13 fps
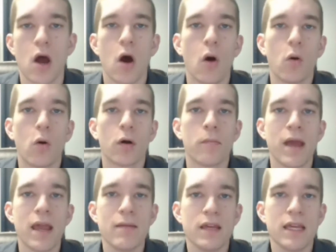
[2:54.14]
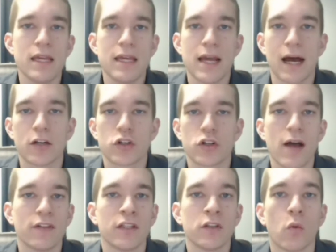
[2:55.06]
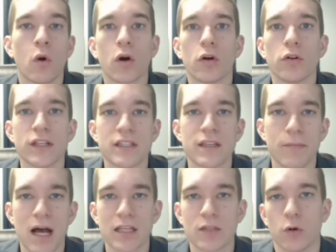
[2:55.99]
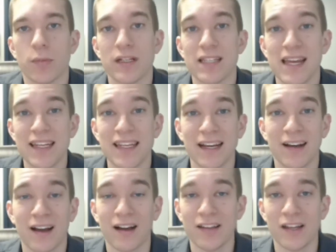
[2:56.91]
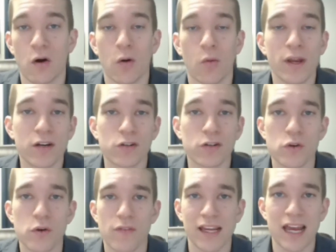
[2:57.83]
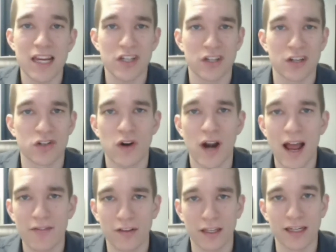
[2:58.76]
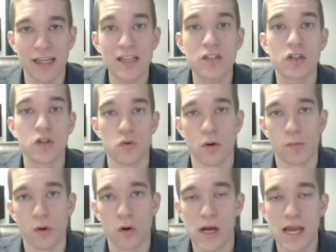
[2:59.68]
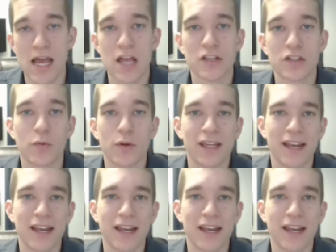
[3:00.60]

Or maybe traveling the world isn't possible, but taking a week or two of vacation and traveling is doable. So we can